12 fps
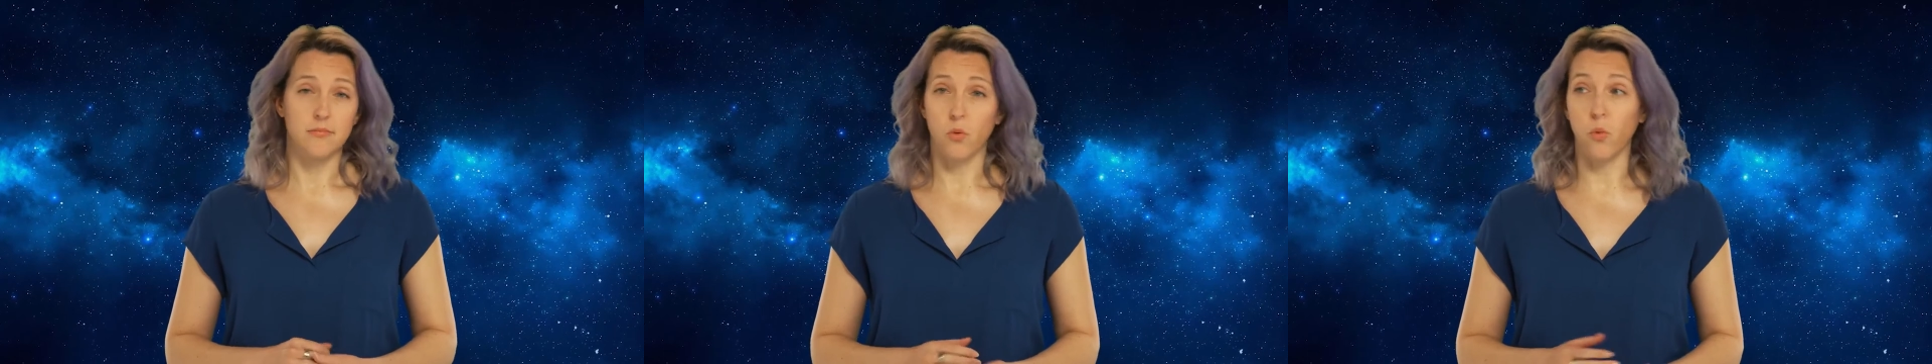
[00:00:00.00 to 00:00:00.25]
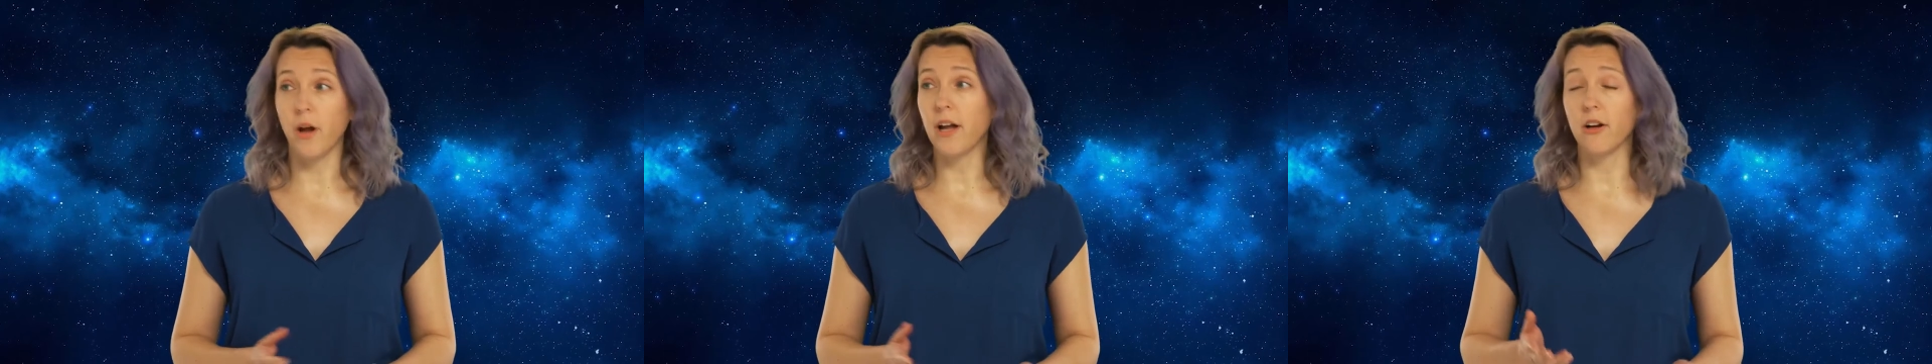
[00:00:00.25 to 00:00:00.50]

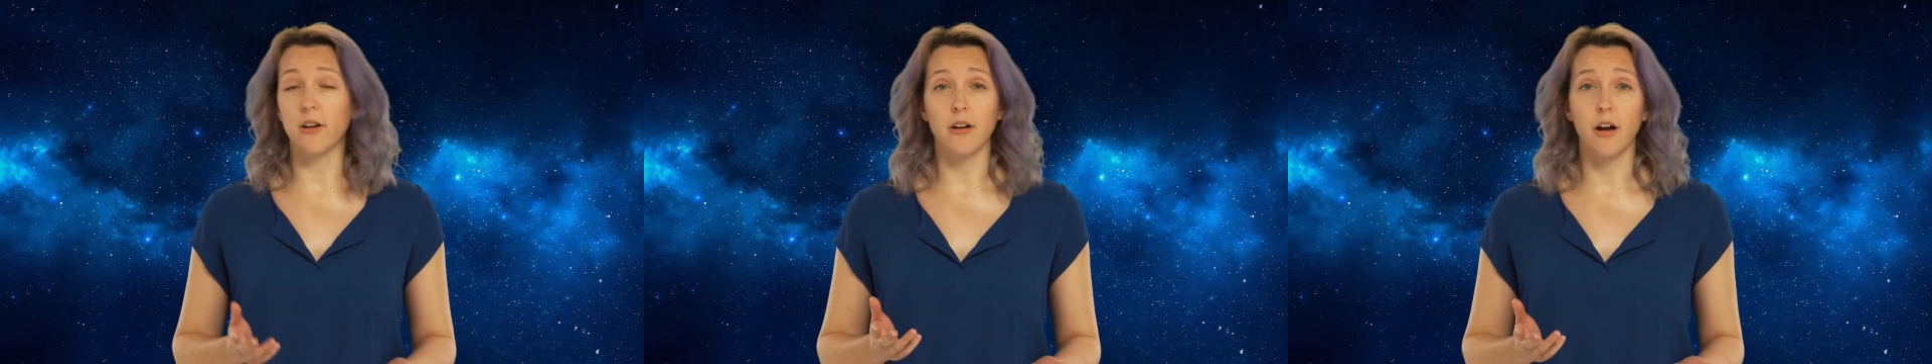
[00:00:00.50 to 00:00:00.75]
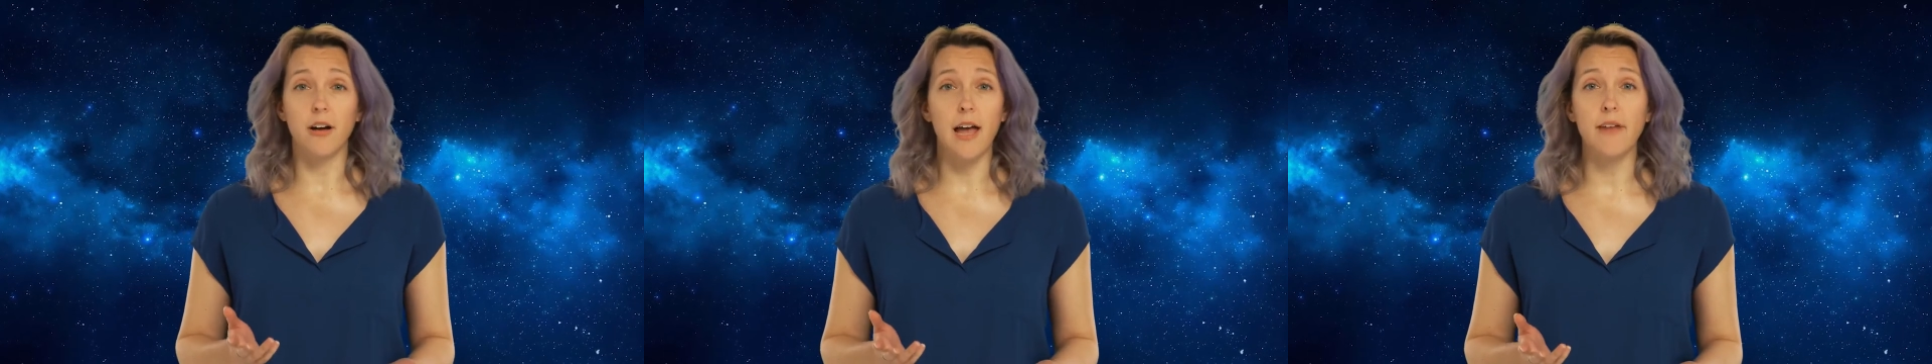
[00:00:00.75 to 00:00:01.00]
Where
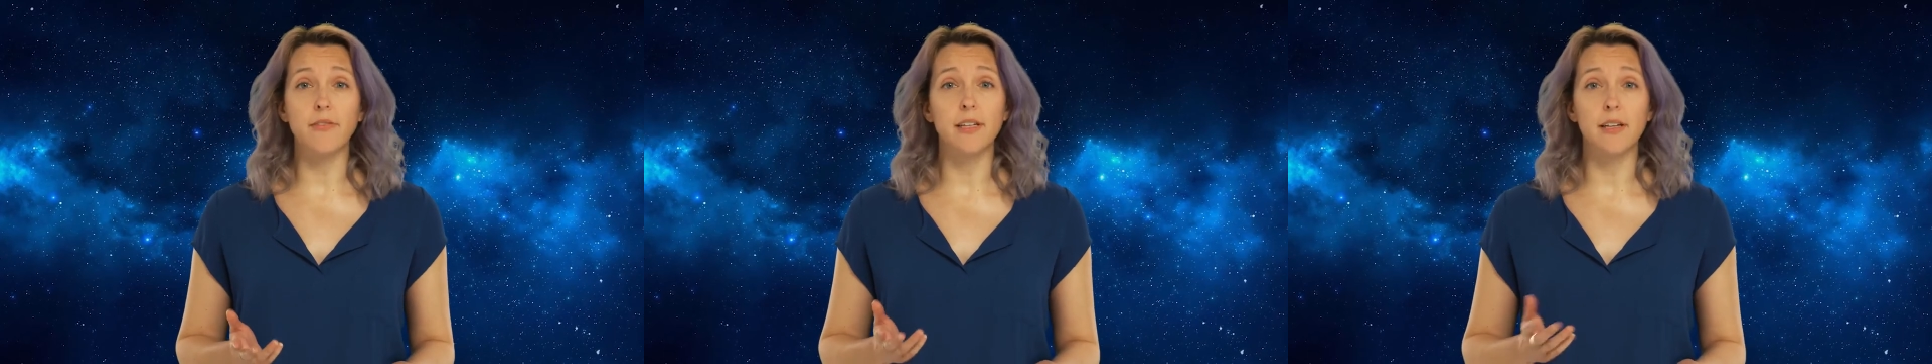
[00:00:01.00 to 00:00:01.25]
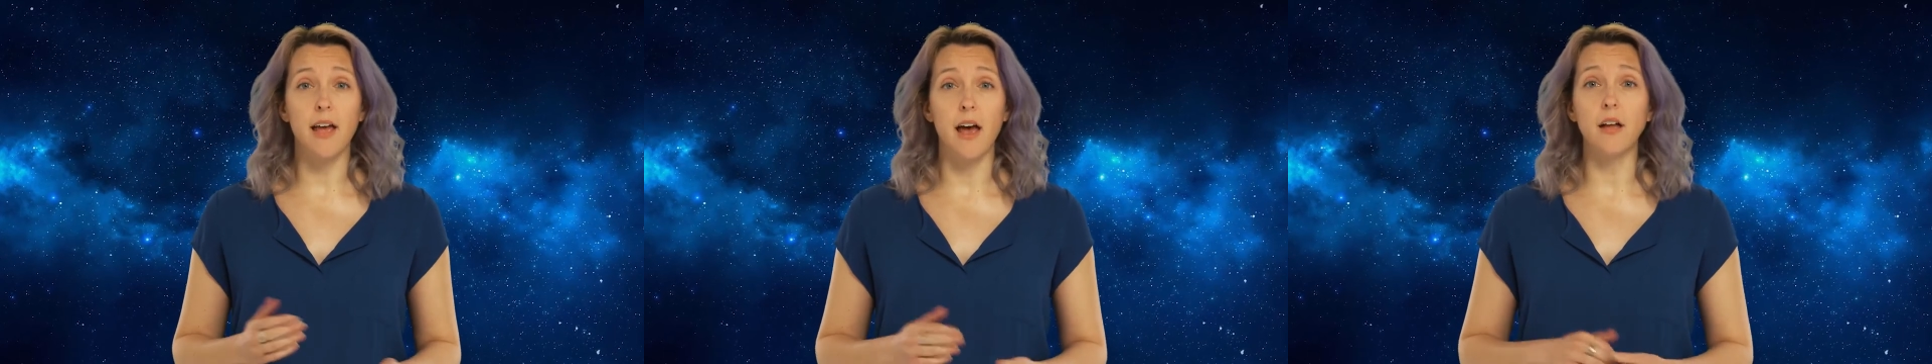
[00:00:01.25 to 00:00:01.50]
are heaven
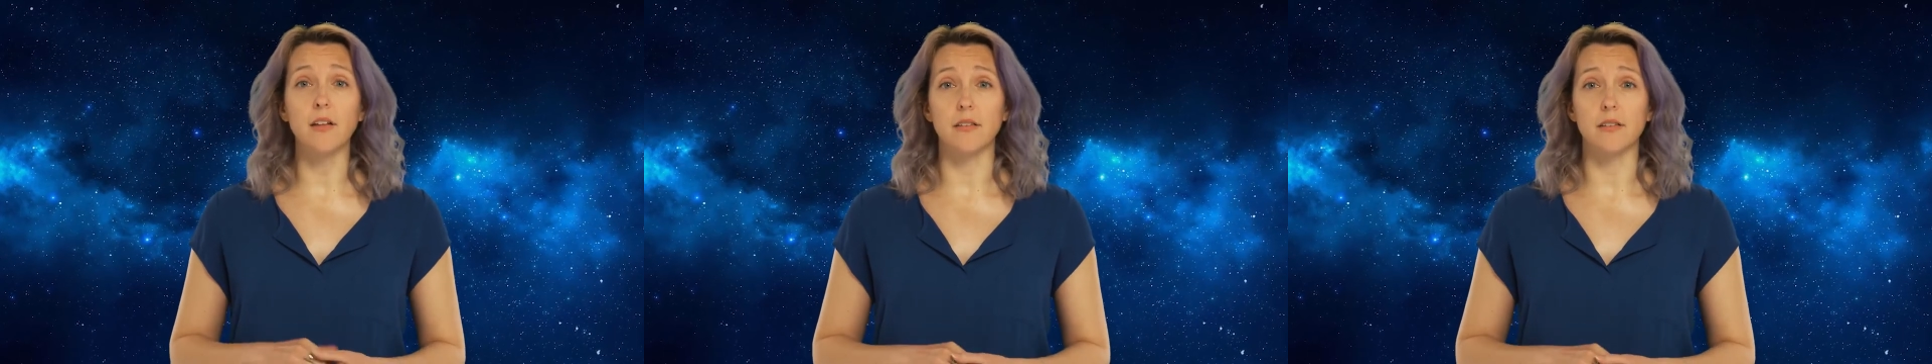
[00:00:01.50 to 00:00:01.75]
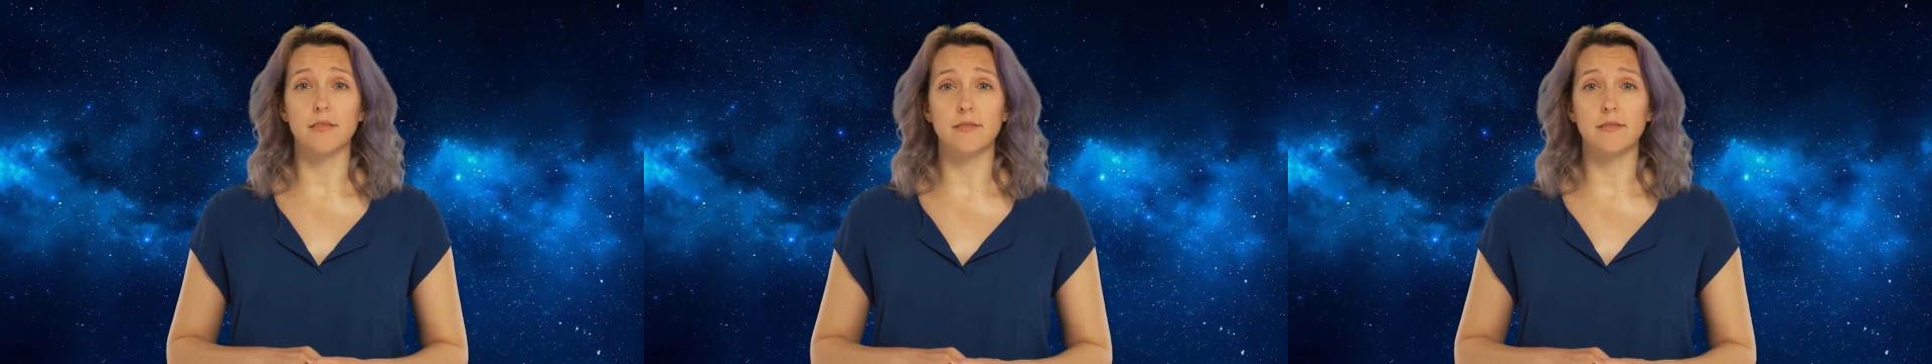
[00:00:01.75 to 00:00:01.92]
and hell?